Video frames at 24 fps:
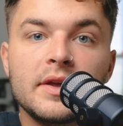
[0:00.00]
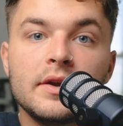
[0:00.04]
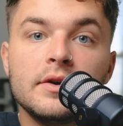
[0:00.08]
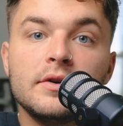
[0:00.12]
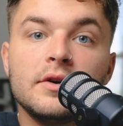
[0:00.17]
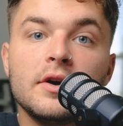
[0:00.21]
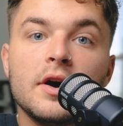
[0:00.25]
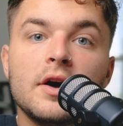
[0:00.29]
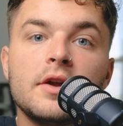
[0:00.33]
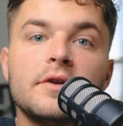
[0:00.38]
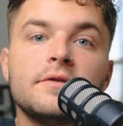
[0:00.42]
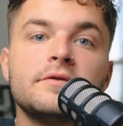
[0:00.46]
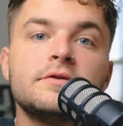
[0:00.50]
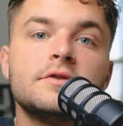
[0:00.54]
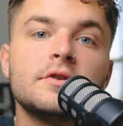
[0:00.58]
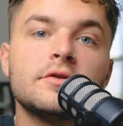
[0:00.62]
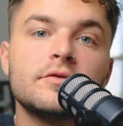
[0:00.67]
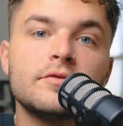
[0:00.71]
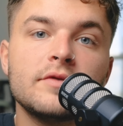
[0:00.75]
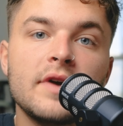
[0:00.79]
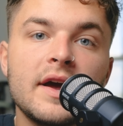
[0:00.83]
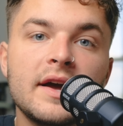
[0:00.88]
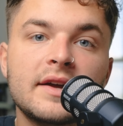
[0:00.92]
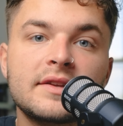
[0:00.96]
in a lot of
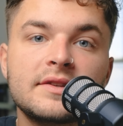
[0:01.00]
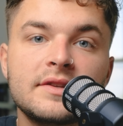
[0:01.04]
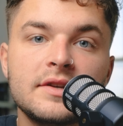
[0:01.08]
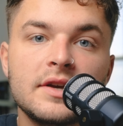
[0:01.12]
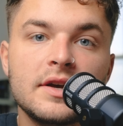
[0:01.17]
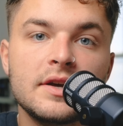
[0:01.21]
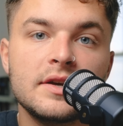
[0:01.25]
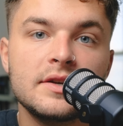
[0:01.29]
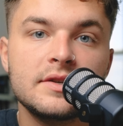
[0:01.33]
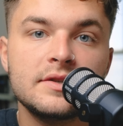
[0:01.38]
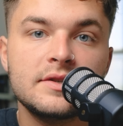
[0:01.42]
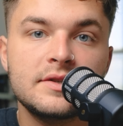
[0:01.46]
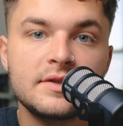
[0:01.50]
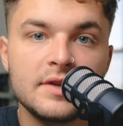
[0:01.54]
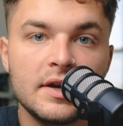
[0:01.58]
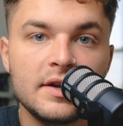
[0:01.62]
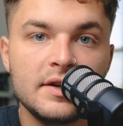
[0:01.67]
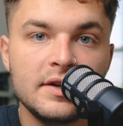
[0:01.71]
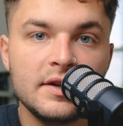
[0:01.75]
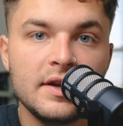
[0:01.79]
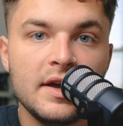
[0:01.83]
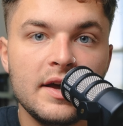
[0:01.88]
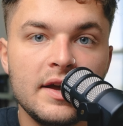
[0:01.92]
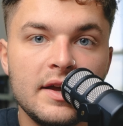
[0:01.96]
direct
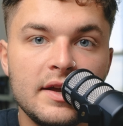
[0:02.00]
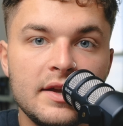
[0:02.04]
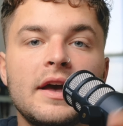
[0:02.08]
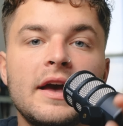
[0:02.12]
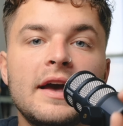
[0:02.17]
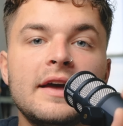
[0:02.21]
sunlight.